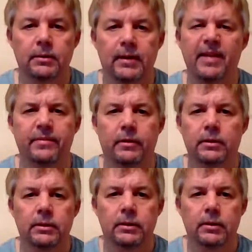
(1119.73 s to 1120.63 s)
ever.
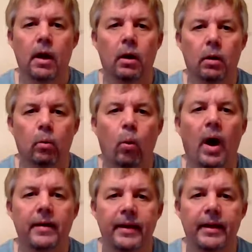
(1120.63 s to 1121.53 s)

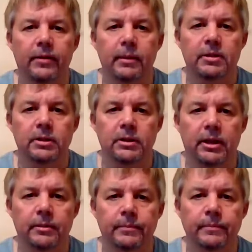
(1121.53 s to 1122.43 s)
Why are they here at MCC?